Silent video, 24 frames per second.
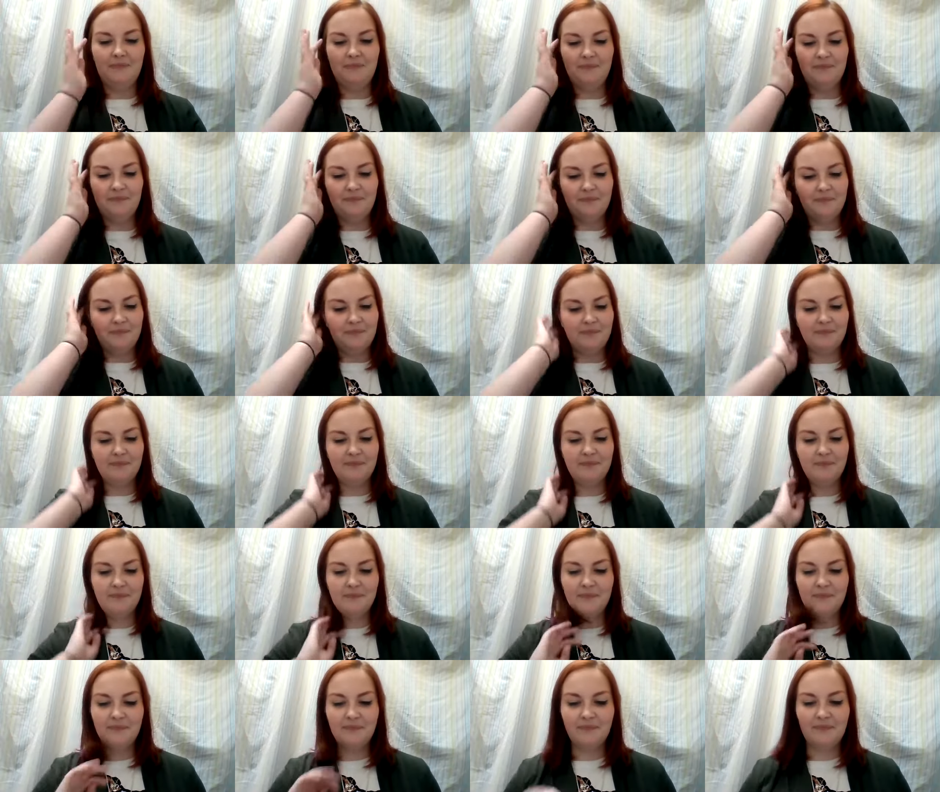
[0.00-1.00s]

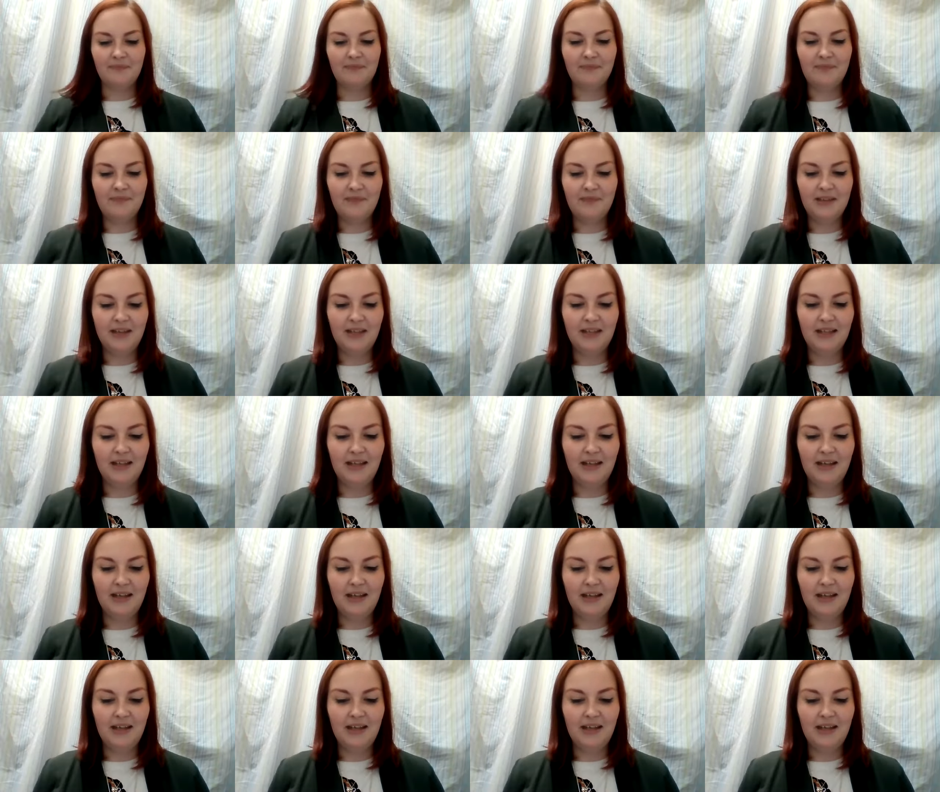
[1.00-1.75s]
No one is speaking in this clip.